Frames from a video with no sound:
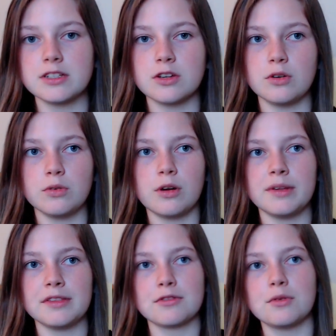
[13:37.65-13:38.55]
So
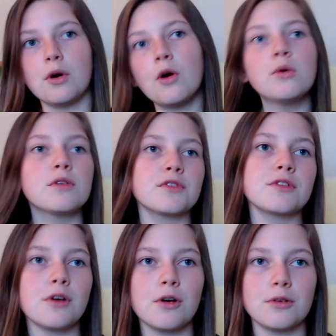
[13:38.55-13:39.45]
going through all of
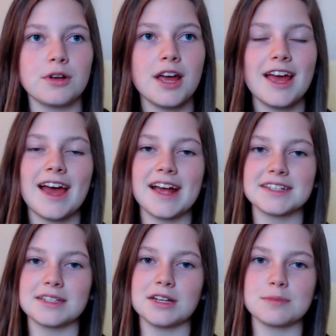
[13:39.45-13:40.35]
your old
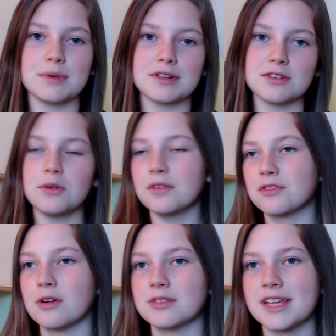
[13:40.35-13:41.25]
exercise books, all of
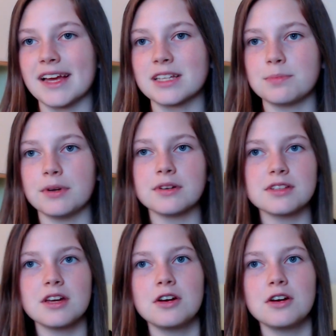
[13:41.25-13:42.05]
your old textbooks,